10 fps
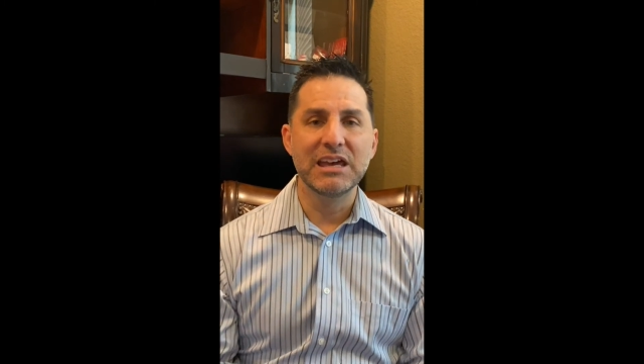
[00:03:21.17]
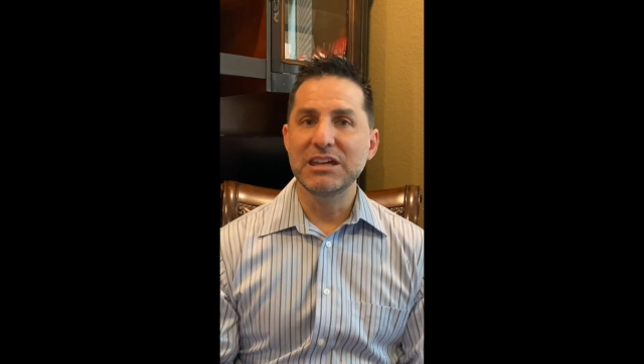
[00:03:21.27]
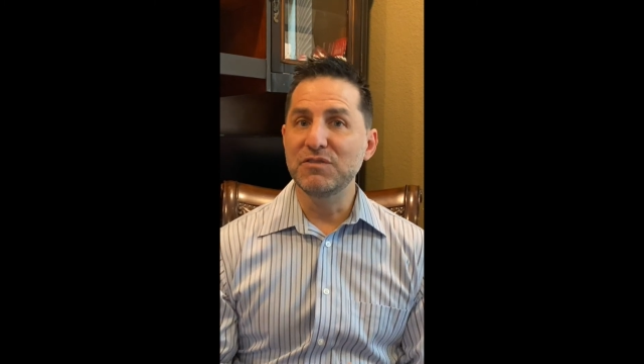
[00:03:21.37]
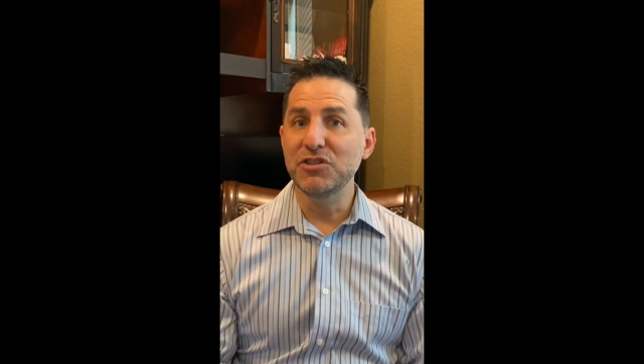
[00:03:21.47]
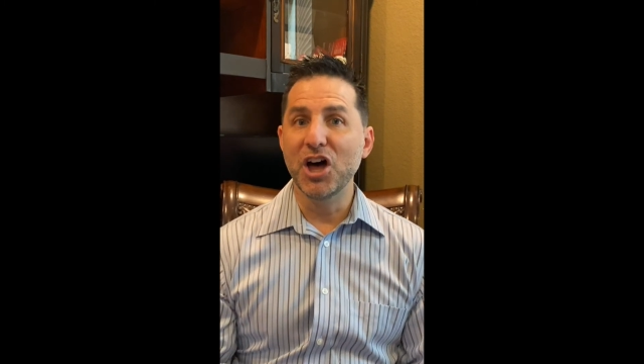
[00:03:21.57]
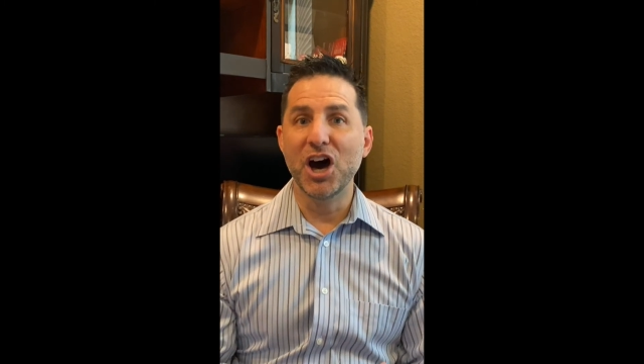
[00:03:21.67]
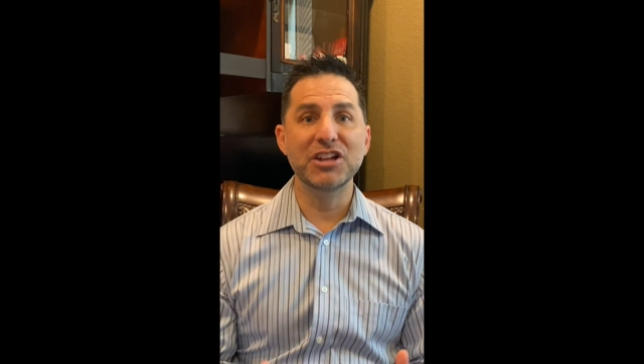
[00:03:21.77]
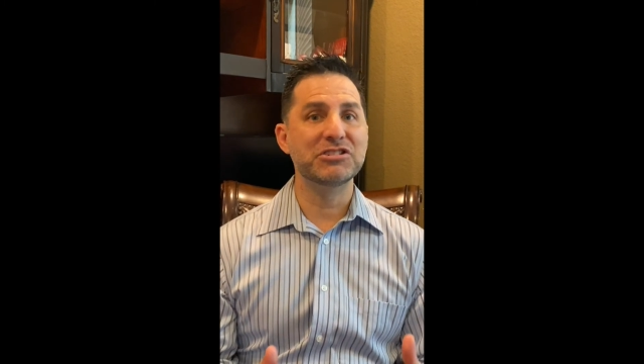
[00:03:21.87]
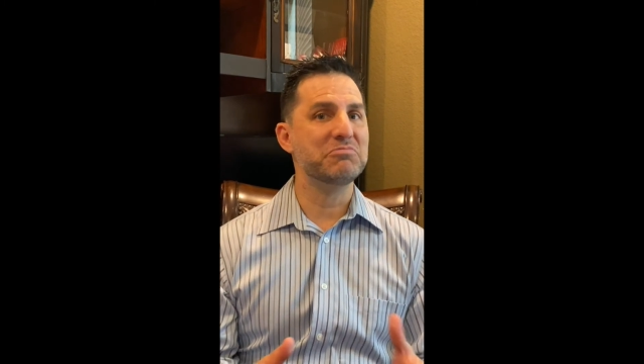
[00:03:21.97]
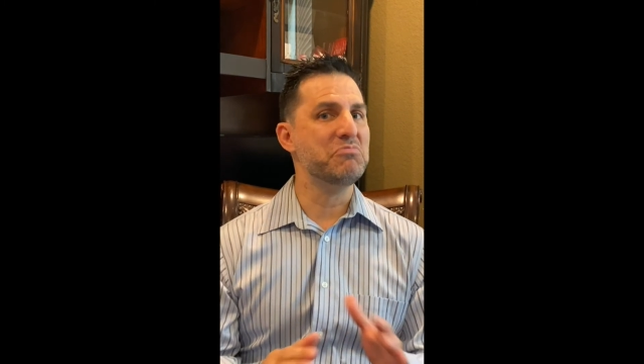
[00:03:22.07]
If
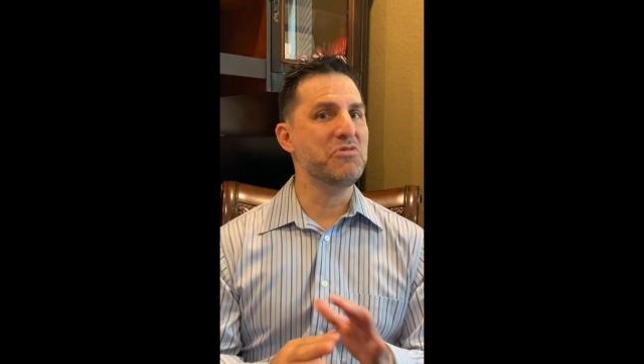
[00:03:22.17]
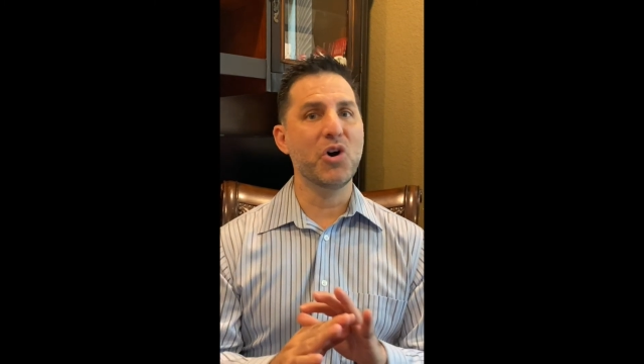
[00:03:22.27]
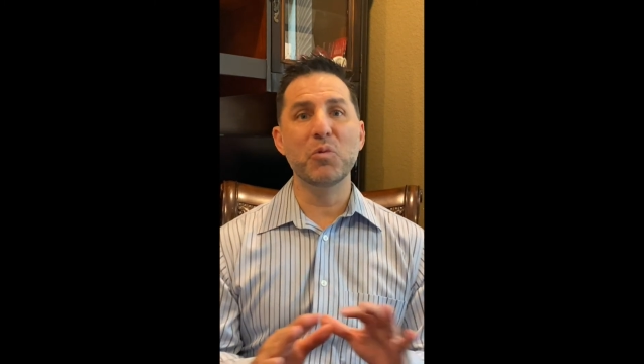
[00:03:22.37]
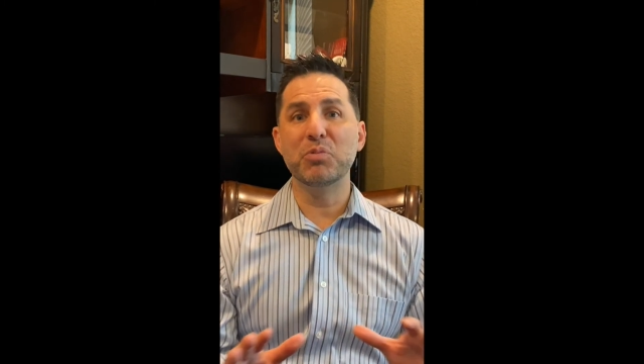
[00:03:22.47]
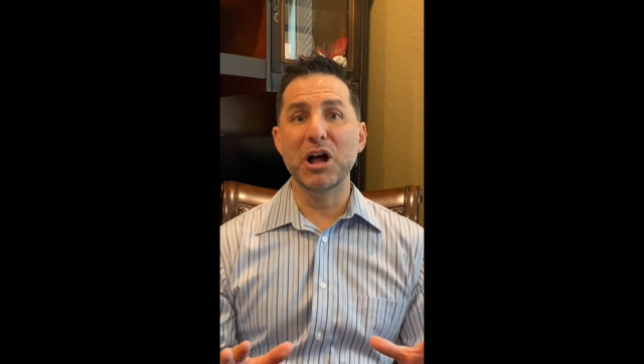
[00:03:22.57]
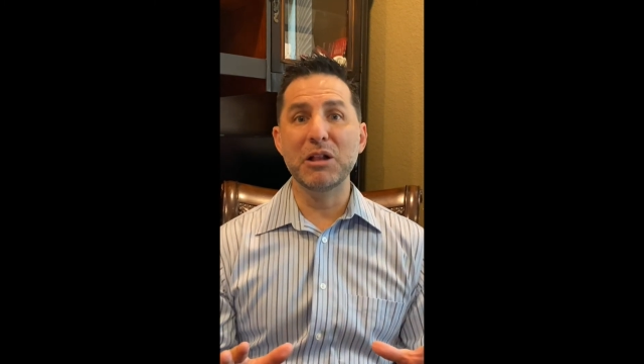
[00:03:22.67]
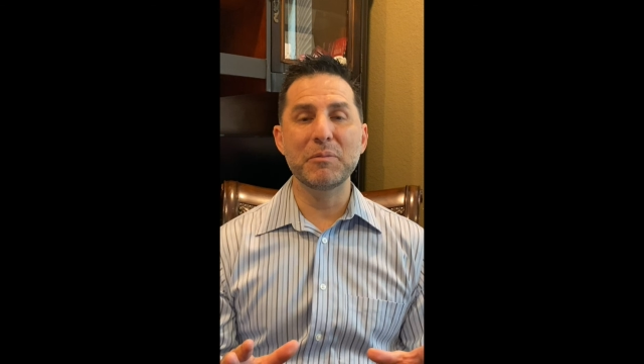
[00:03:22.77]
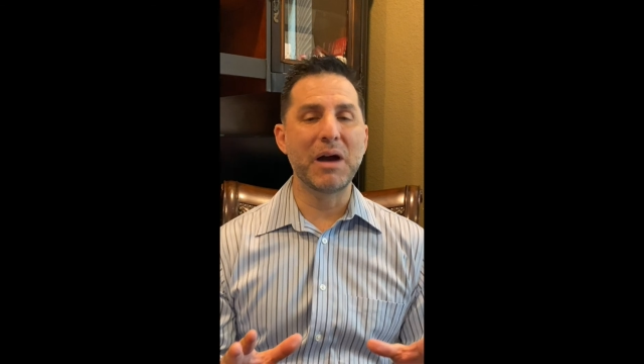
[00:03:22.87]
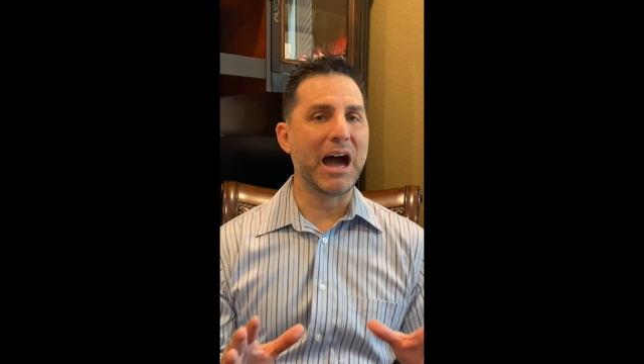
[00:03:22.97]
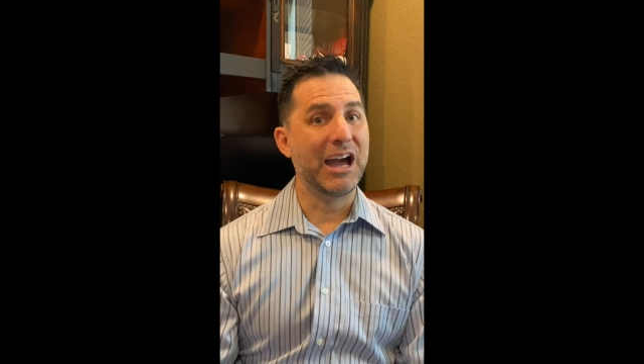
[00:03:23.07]
not, no
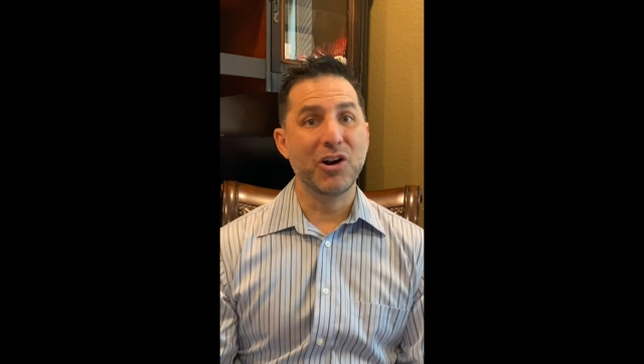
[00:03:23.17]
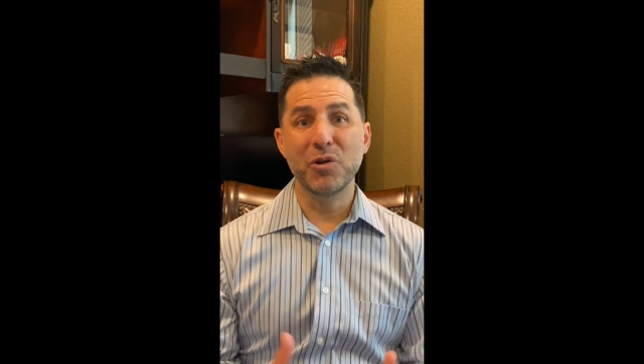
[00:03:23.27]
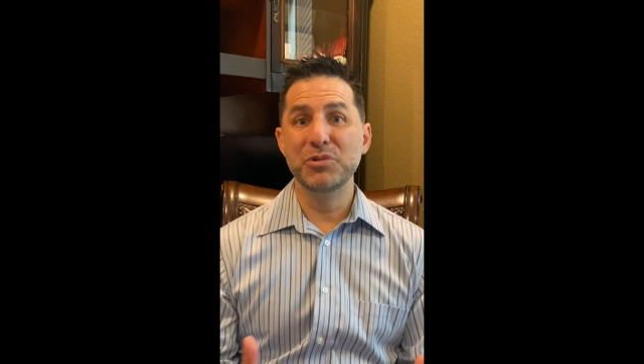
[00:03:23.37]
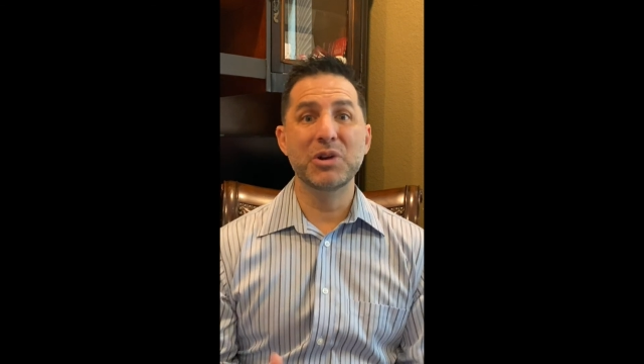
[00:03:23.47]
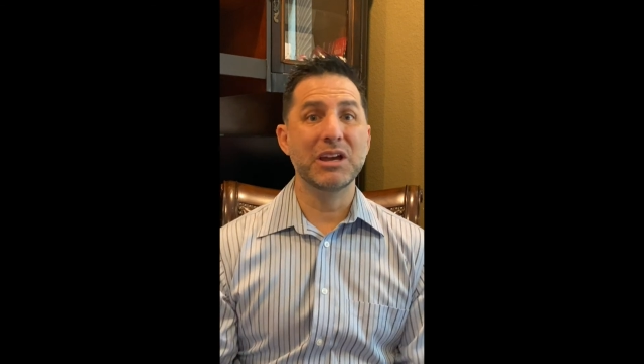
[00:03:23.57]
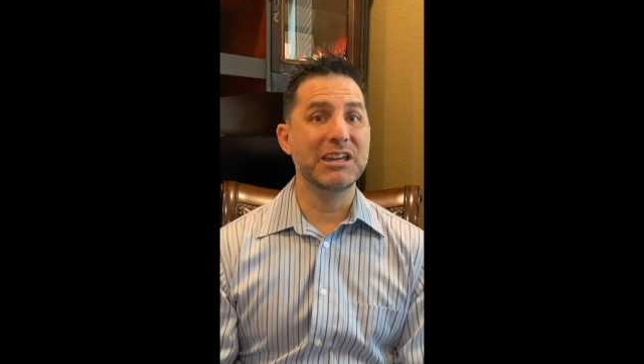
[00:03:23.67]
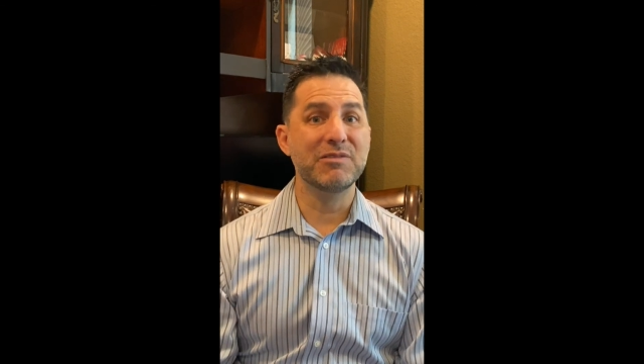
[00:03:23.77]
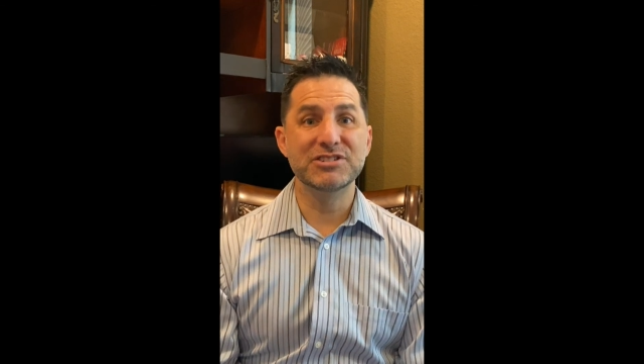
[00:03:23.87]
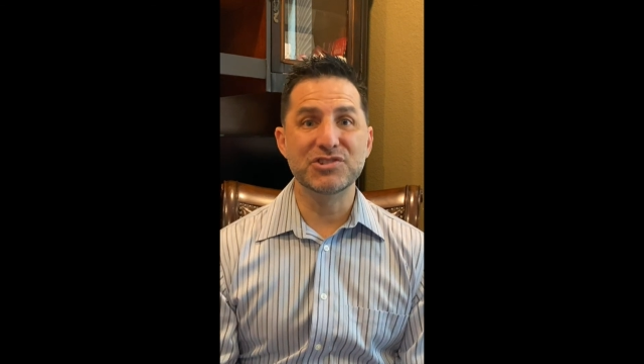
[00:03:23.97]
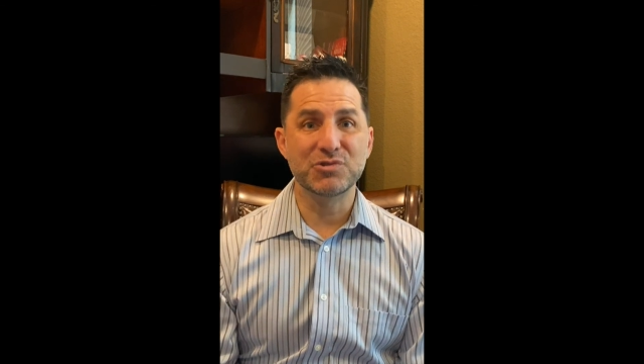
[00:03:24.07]
problem. I hope you can give
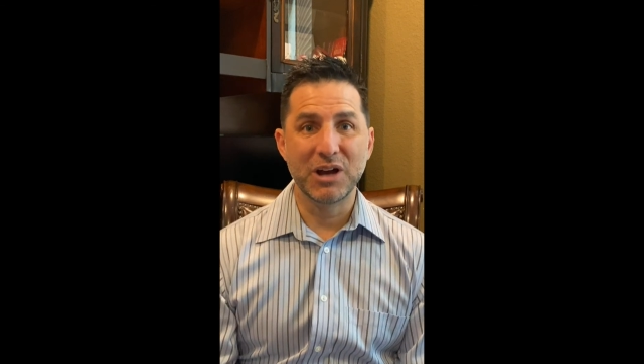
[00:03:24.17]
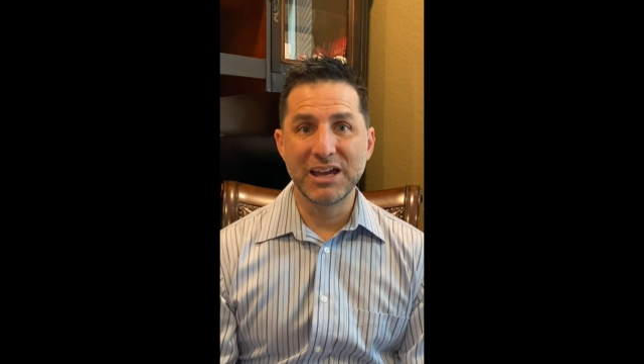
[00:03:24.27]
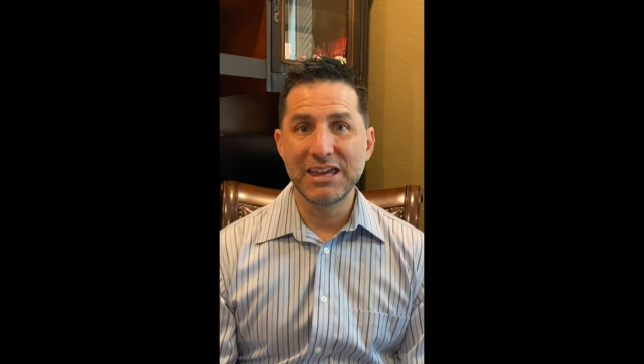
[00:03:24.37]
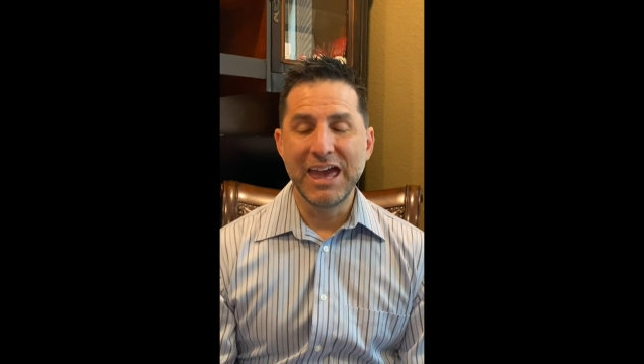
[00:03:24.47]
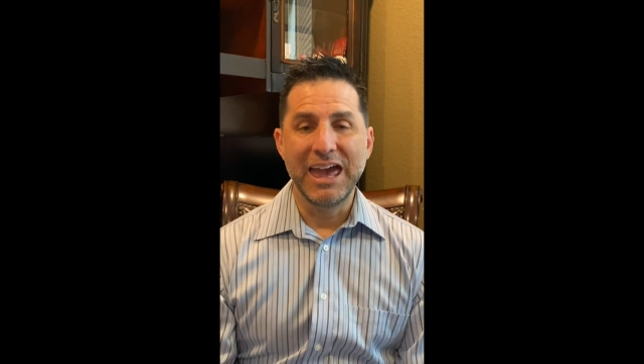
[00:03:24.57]
us a try.